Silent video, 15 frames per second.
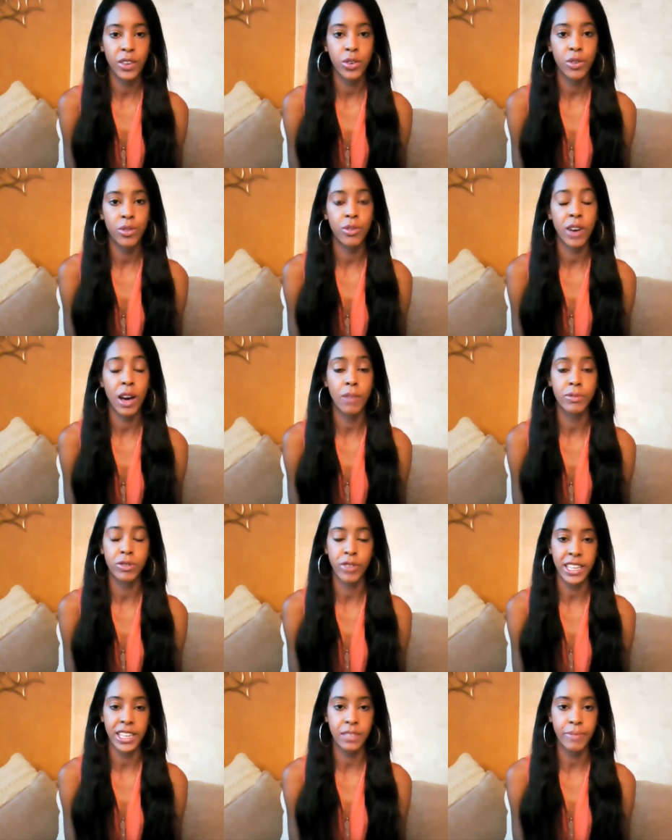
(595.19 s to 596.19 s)
who
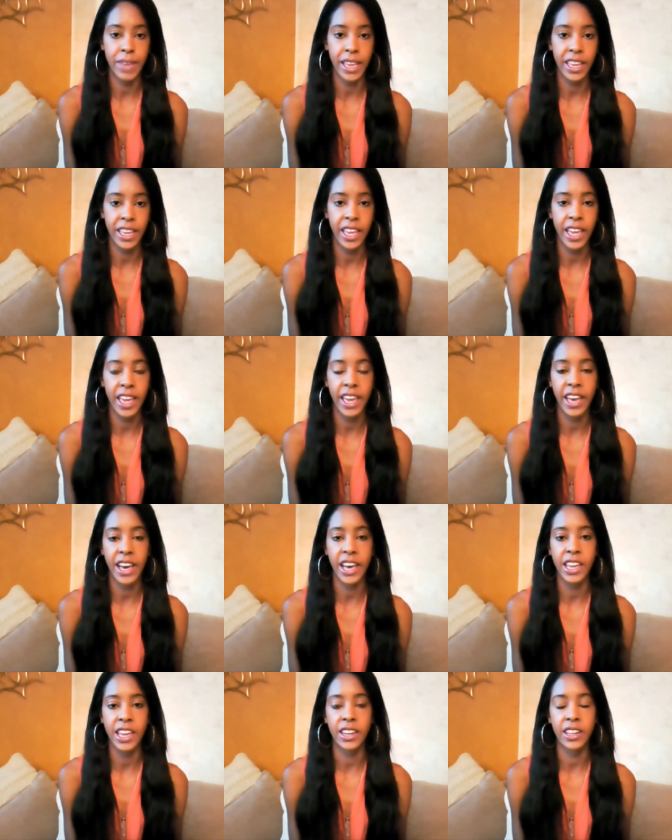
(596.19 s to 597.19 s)
helped raise me,
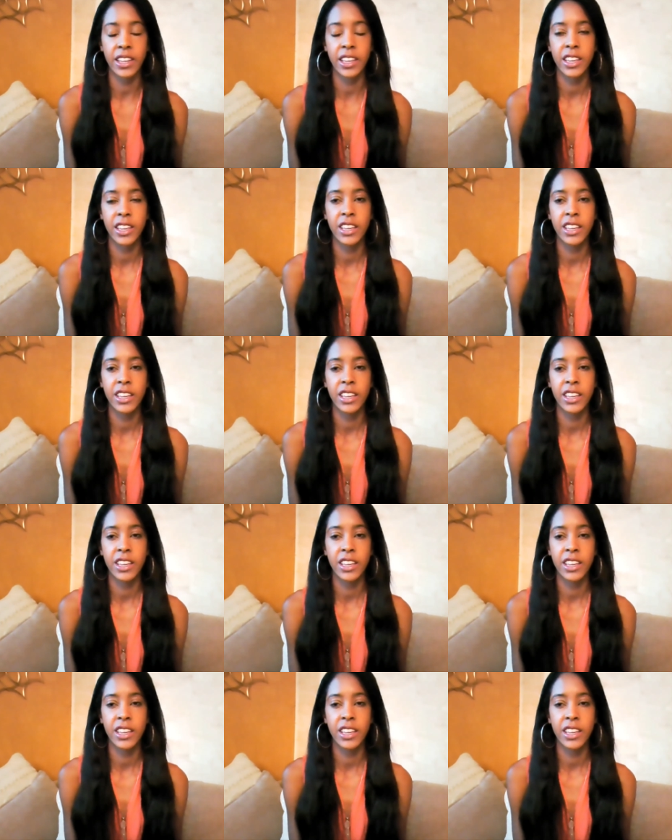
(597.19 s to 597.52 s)
and